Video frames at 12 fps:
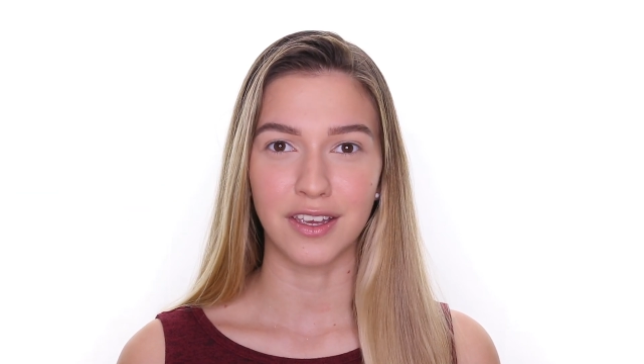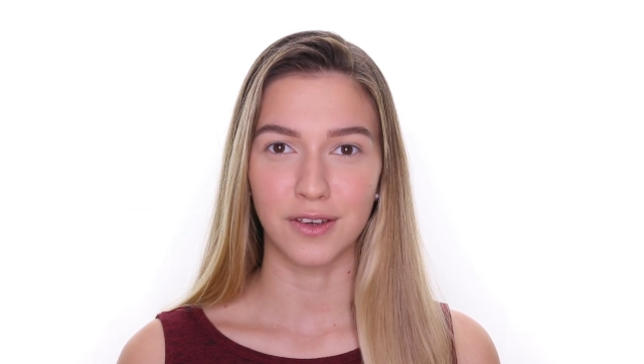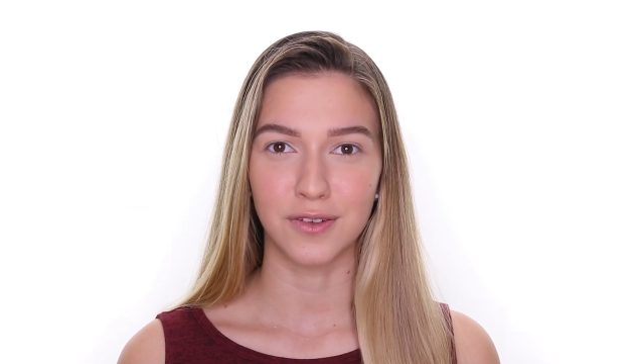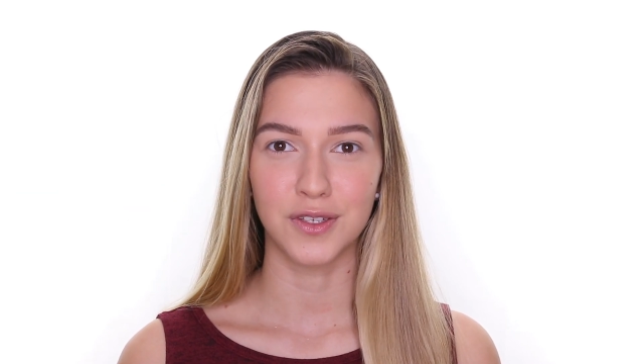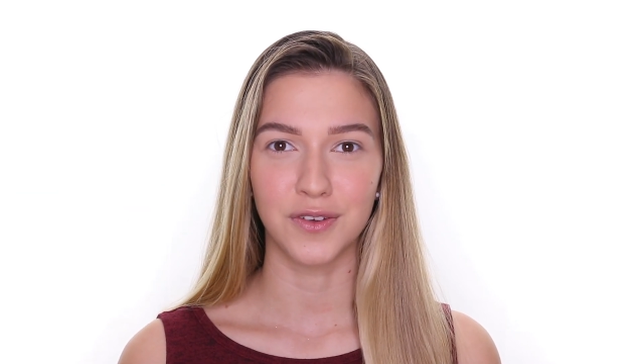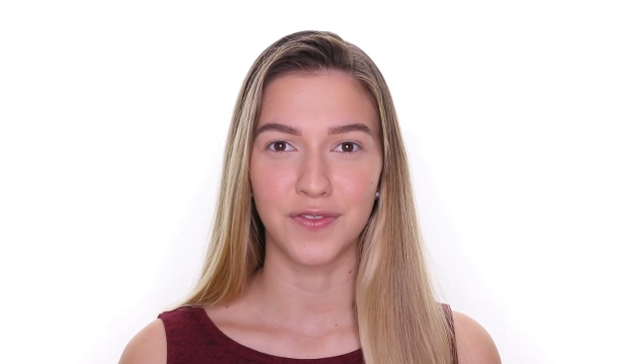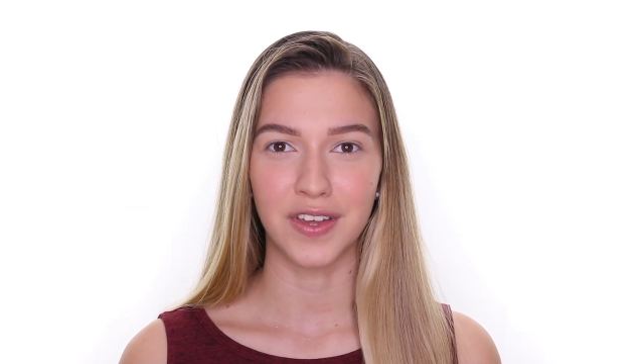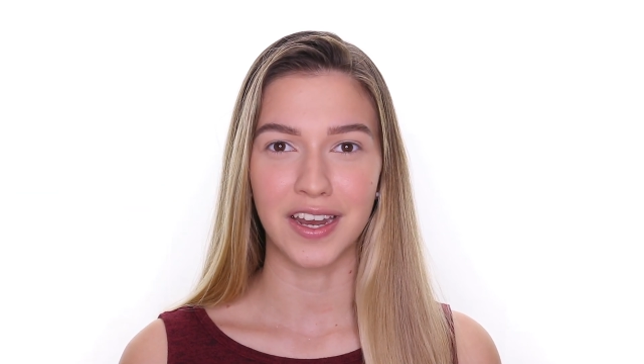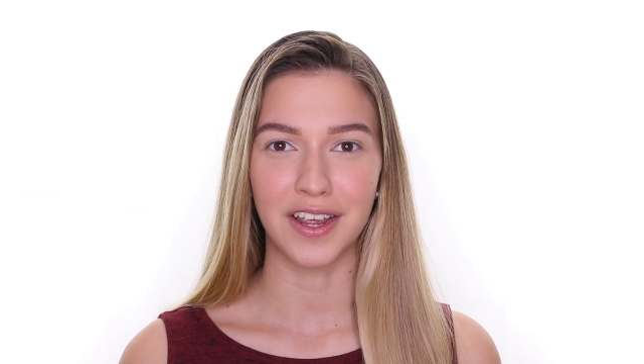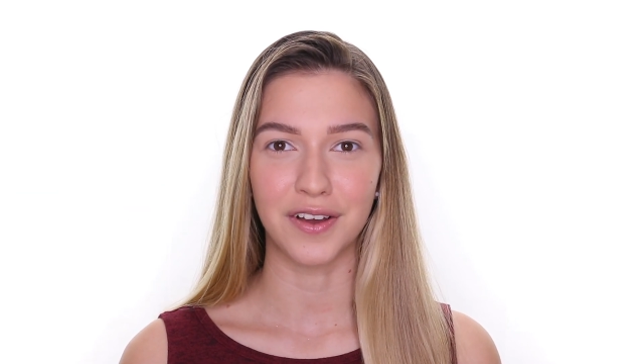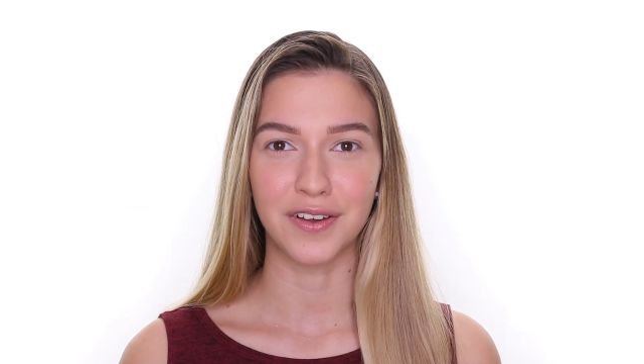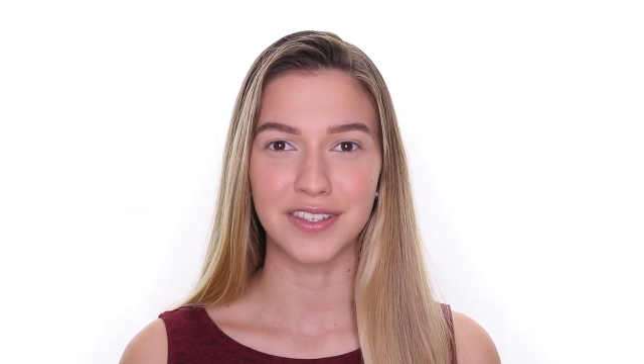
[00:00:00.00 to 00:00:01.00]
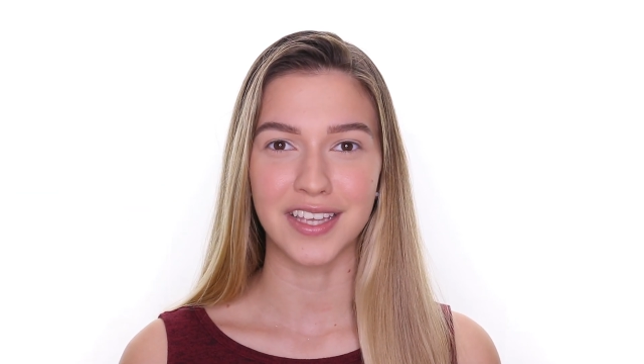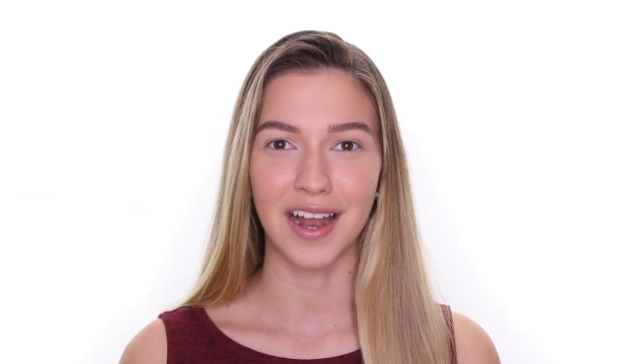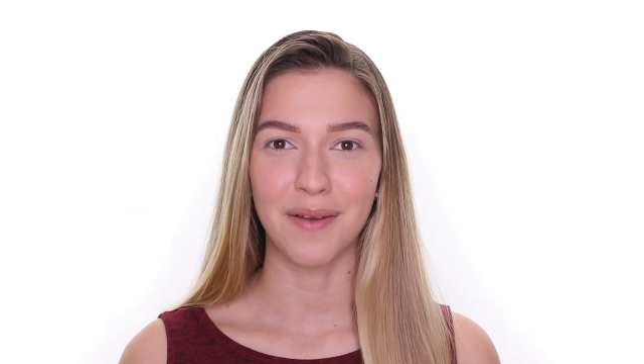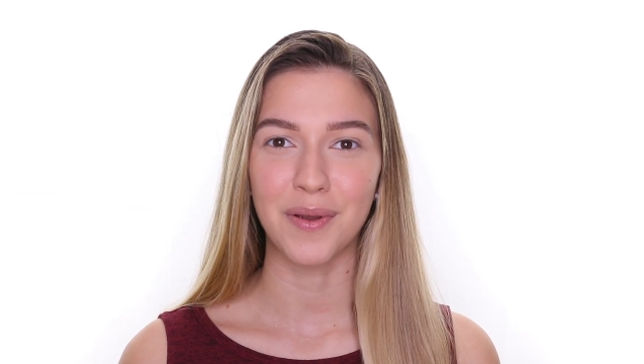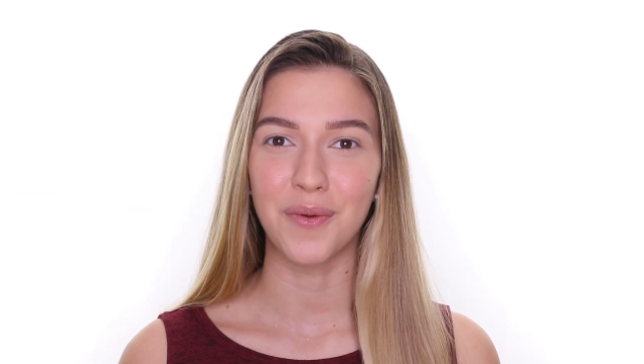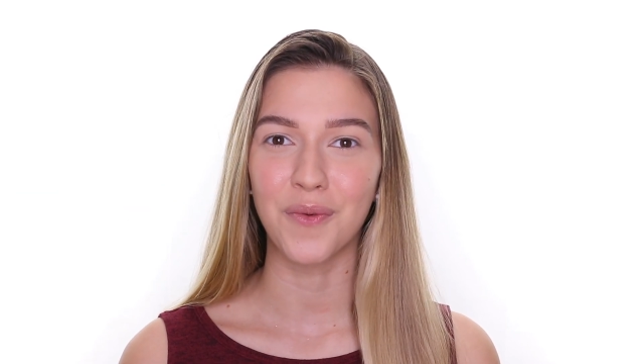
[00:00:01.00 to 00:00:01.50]
YouTube videos and
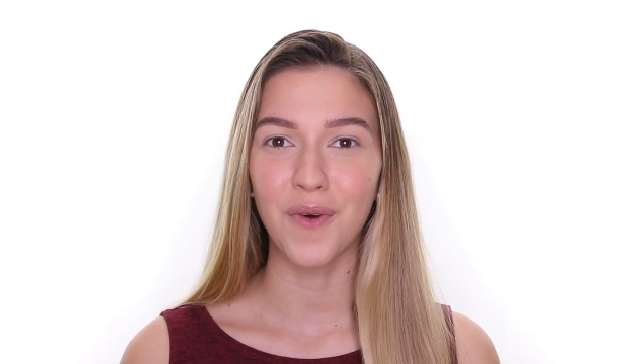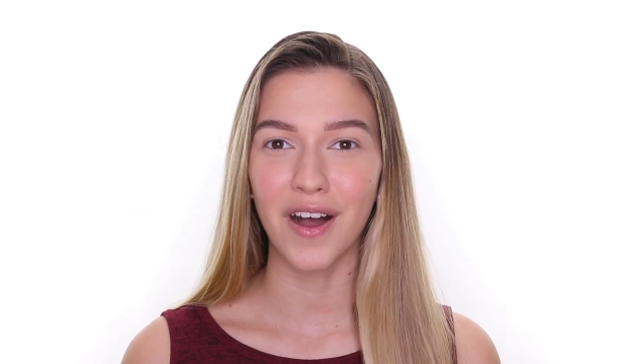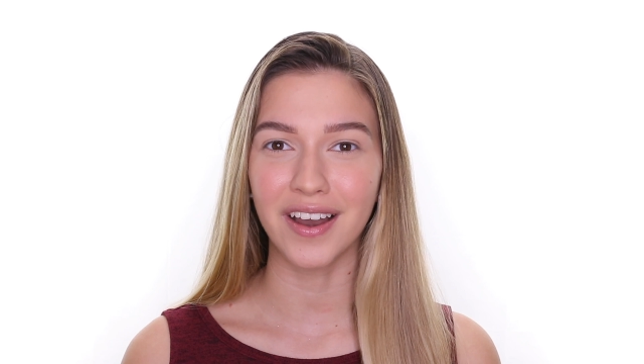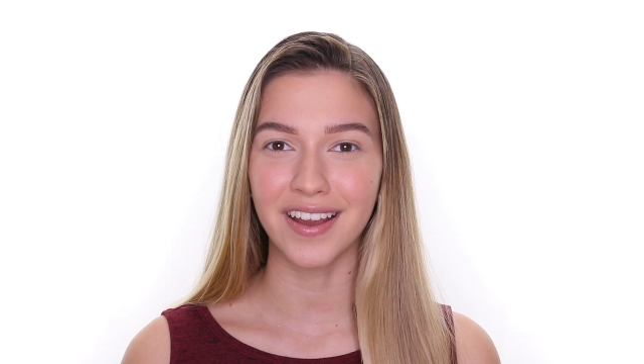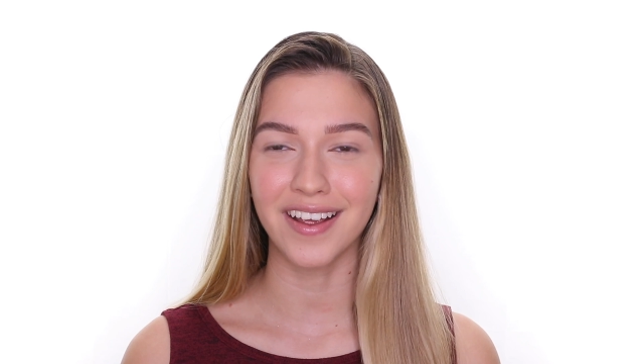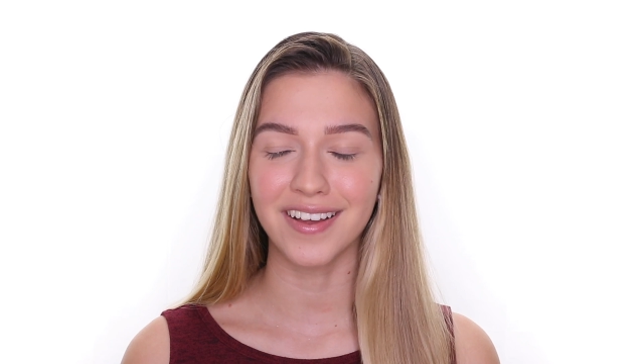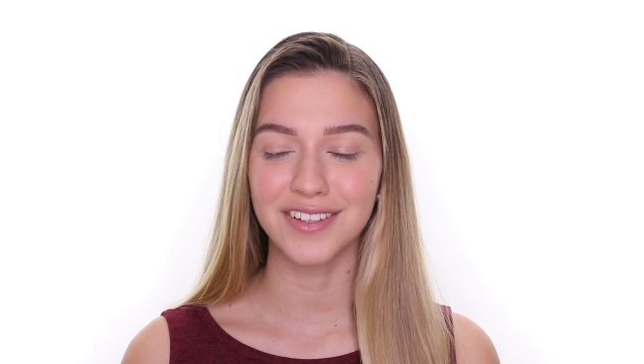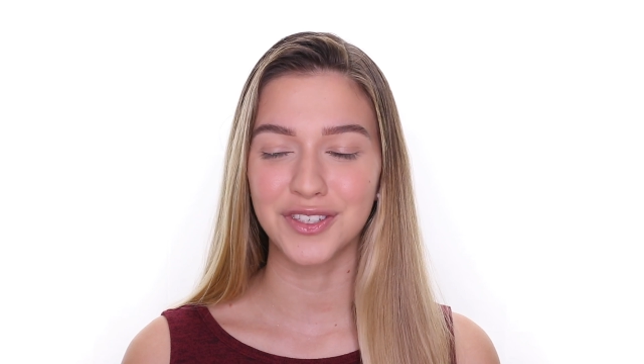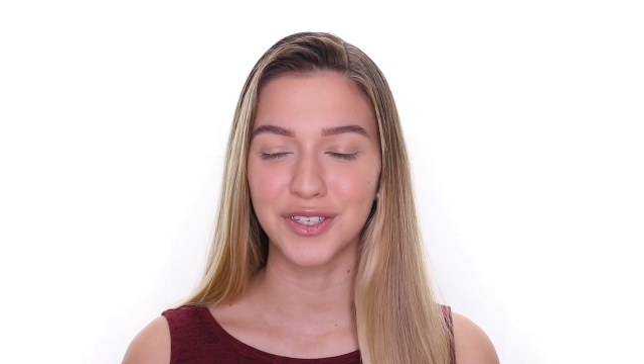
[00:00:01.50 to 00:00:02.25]
I've been wanting